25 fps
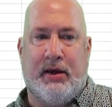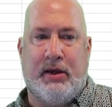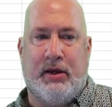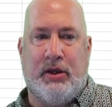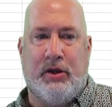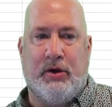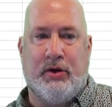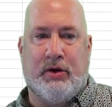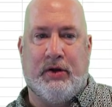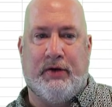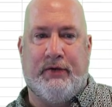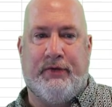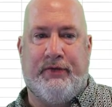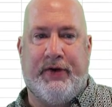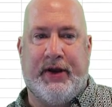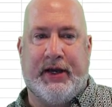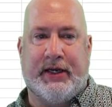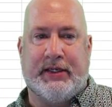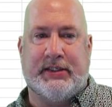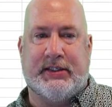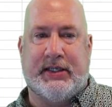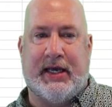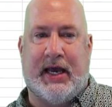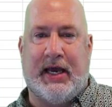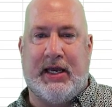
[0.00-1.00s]
You can
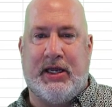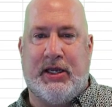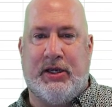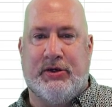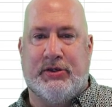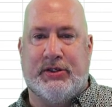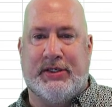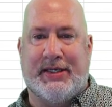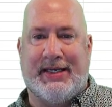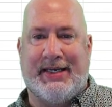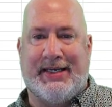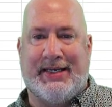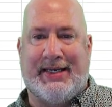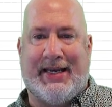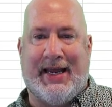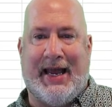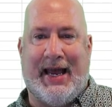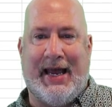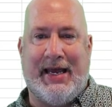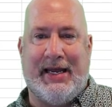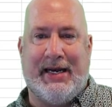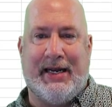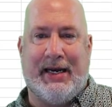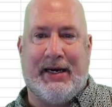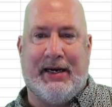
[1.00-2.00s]
fix that using
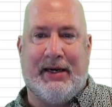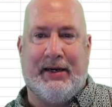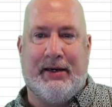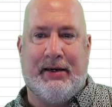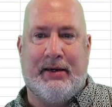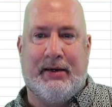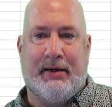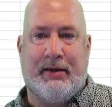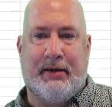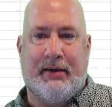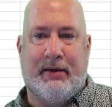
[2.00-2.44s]
data,